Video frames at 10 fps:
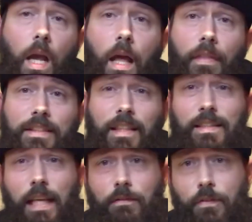That's going
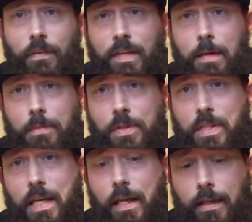to save you
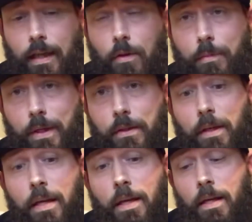15% at
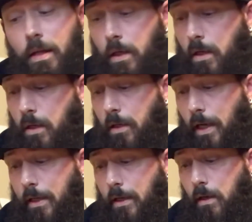
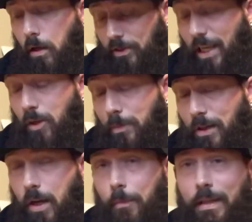taylorbeard.com or
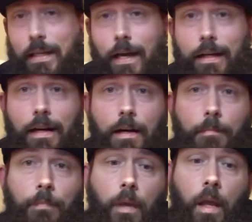
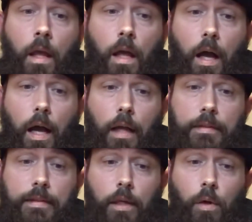taylorbeardcompany.com.
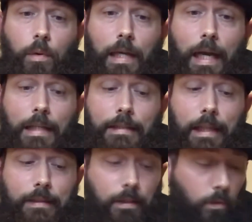So guys,
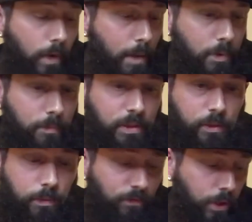that's going to wrap up
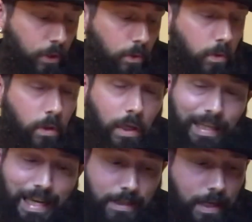this review.
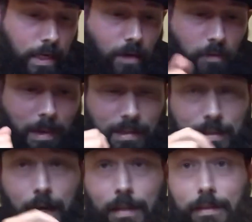Can't say enough about
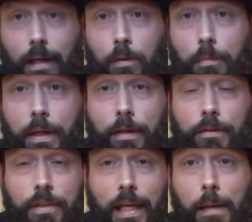Scott and Taylor
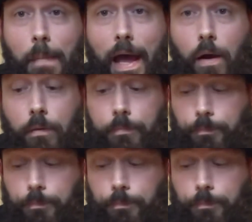Beard. Check him out.